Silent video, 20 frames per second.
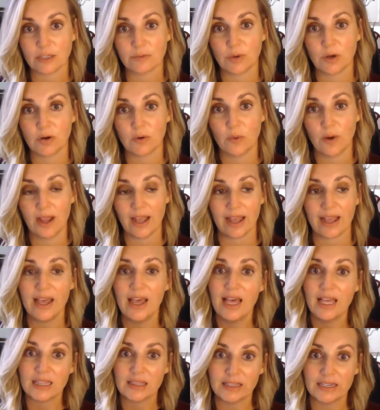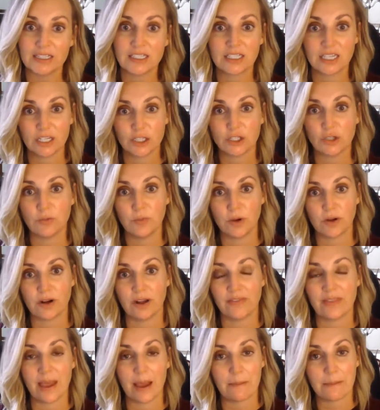to put away. Let's get you put
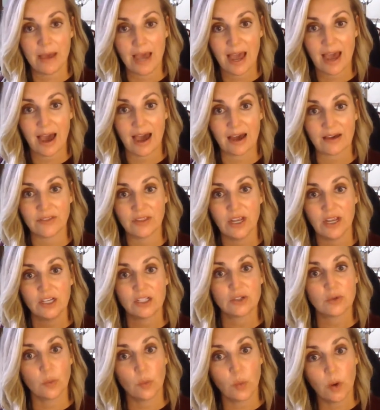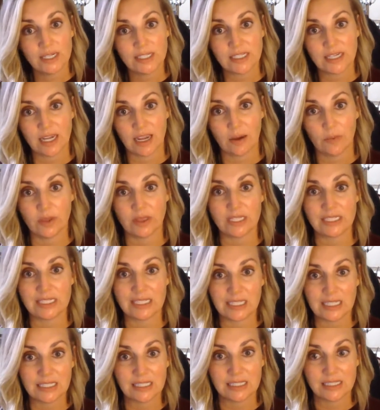on that path. So one day when this
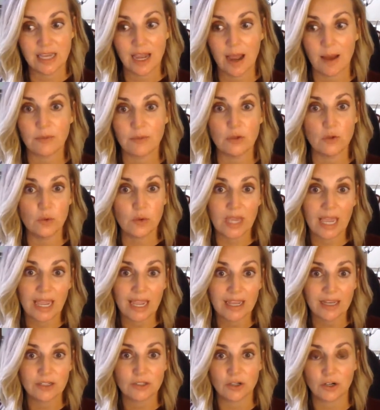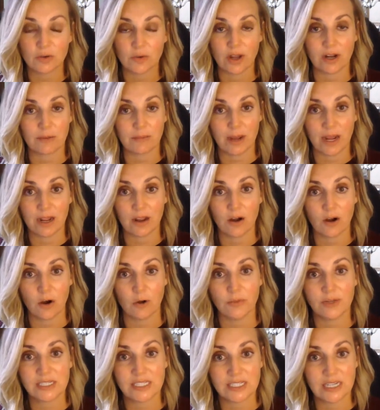lease is up, you can turn around and buy a
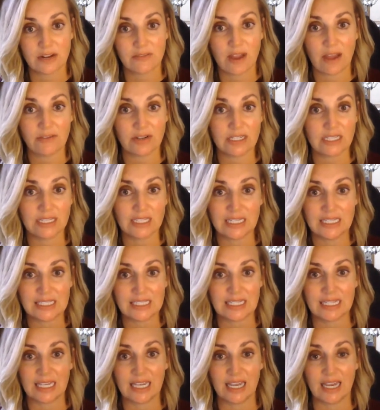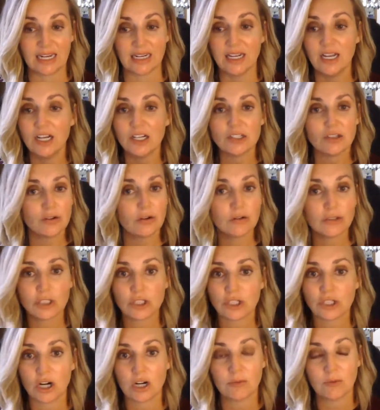home instead of having to lease again. So so don't
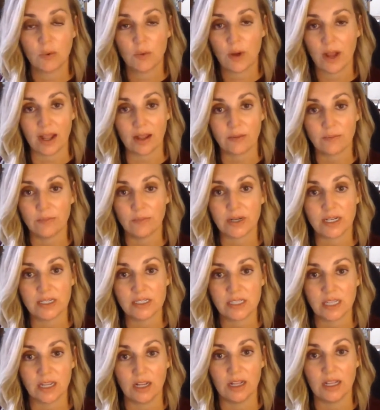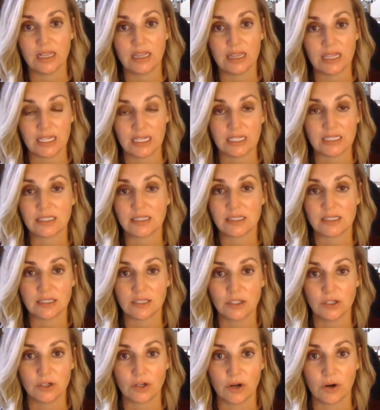just turn them away because they lease.
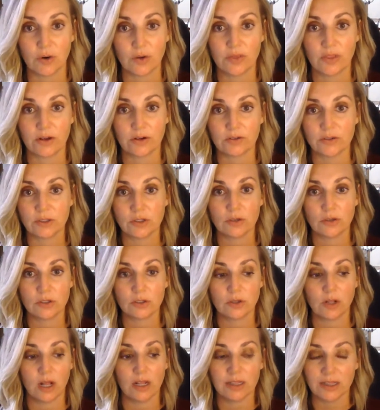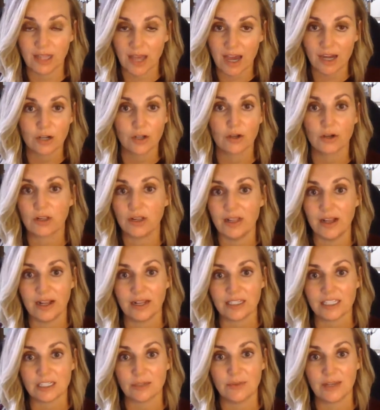You know, there's a lot of good
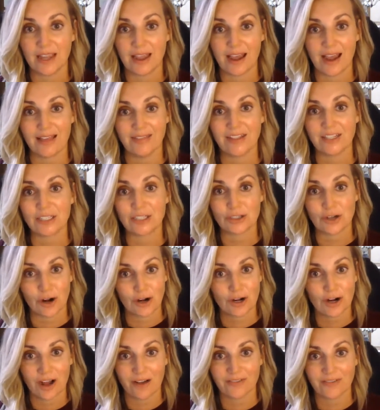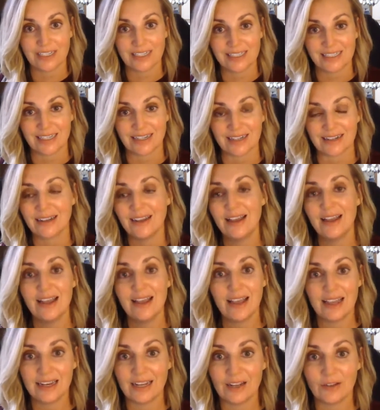clients to be had that started off leasing
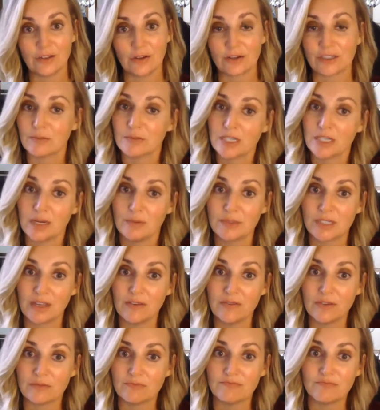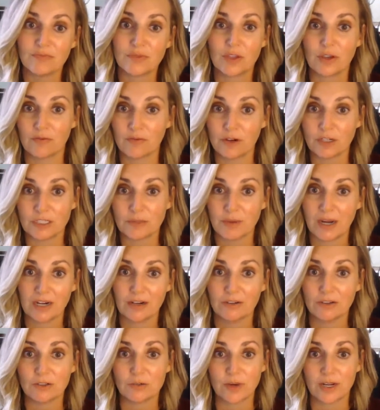and either sometimes they even convert to
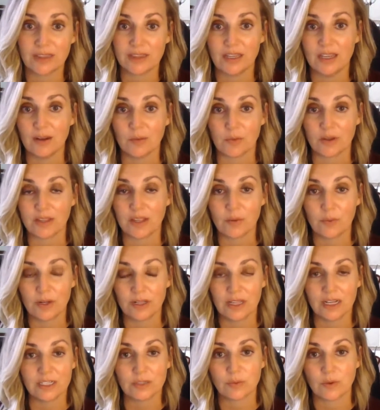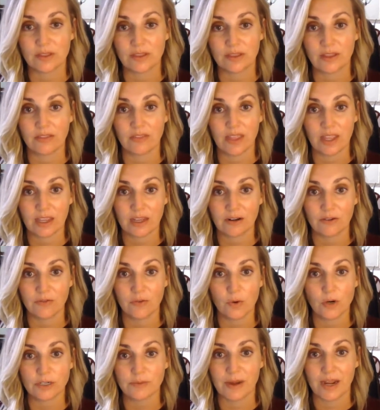buyers right then when they realize what, that they can
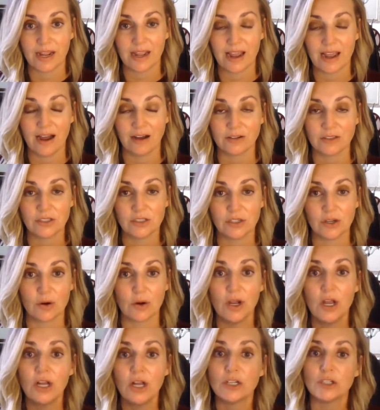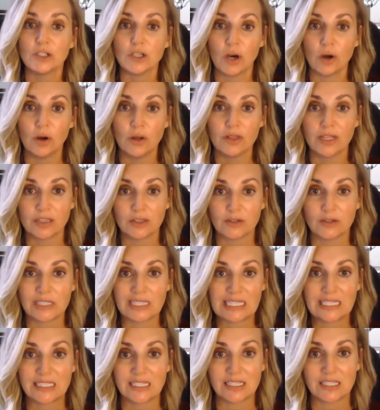afford to buy a house. So don't let those
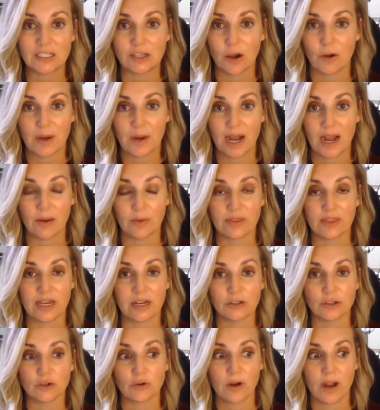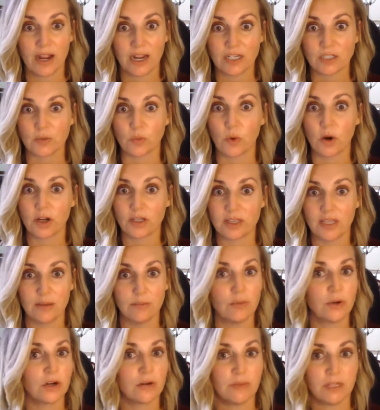leases go by without trying to work
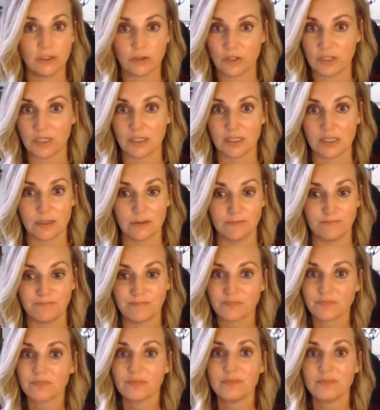them, put them in your system,